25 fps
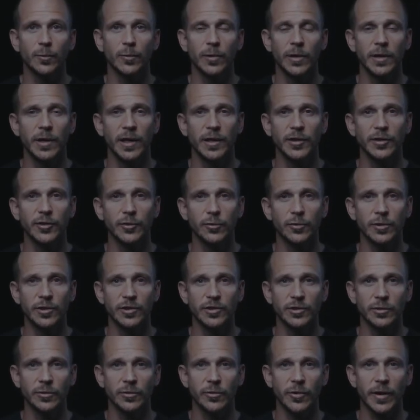we're not doing
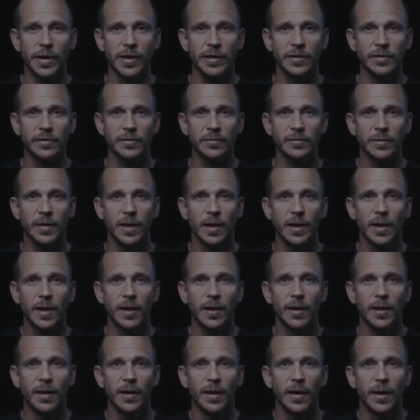so great.
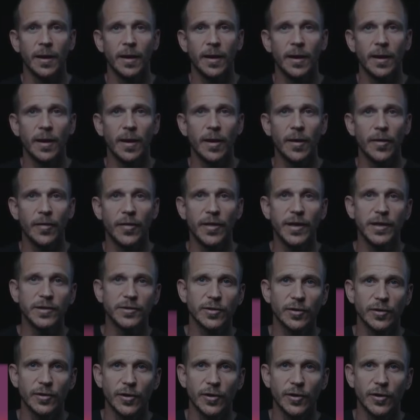These are